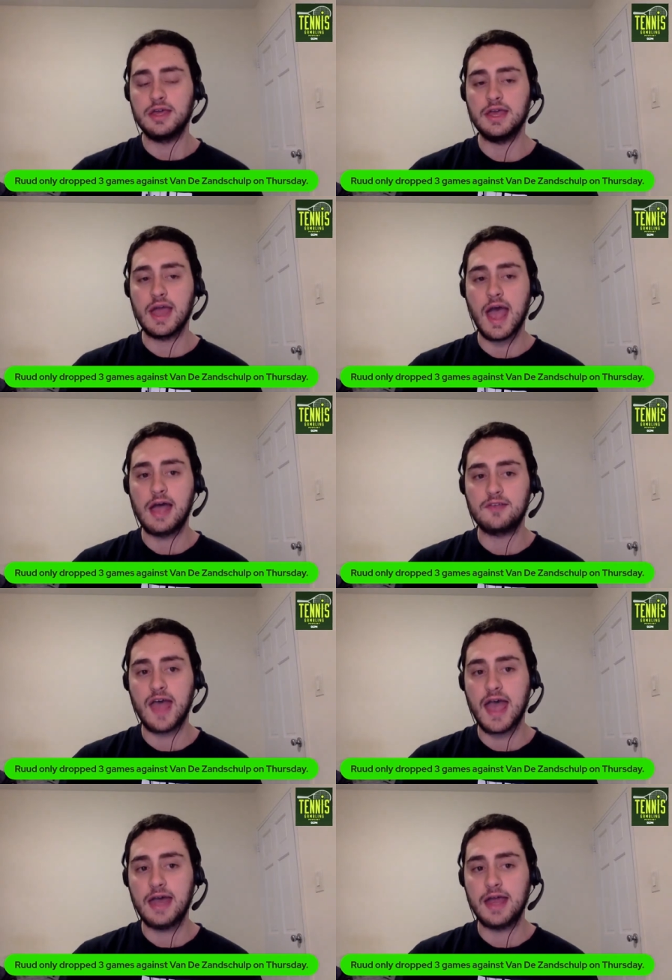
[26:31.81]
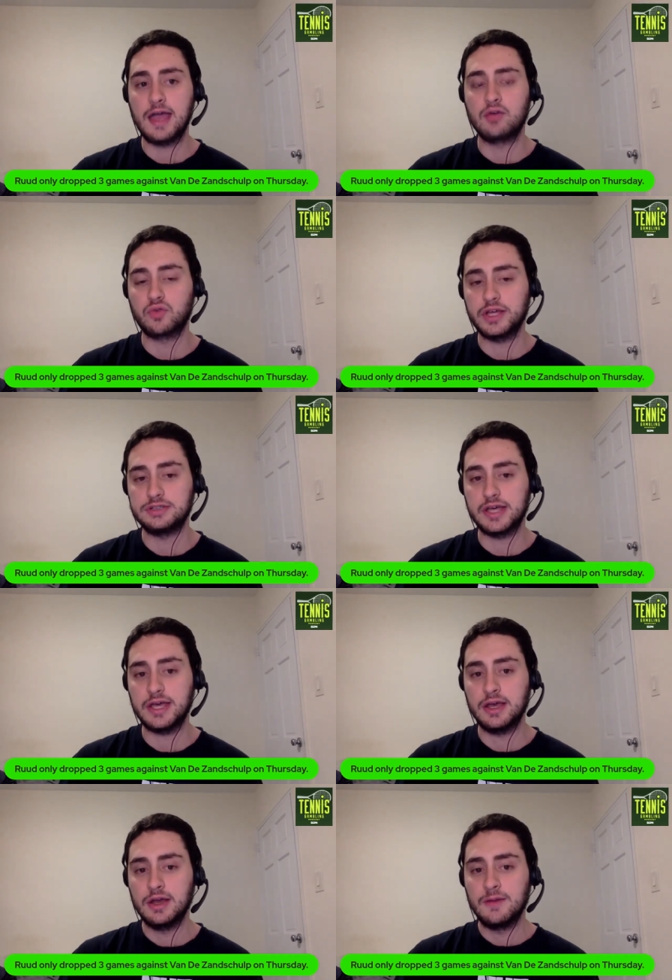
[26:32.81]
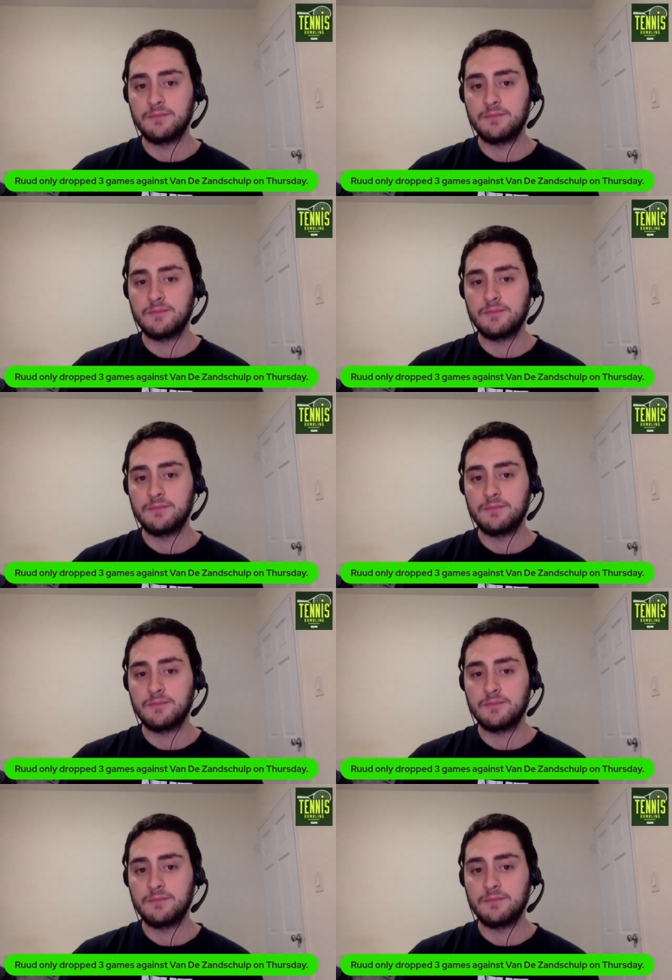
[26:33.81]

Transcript: He has had a really,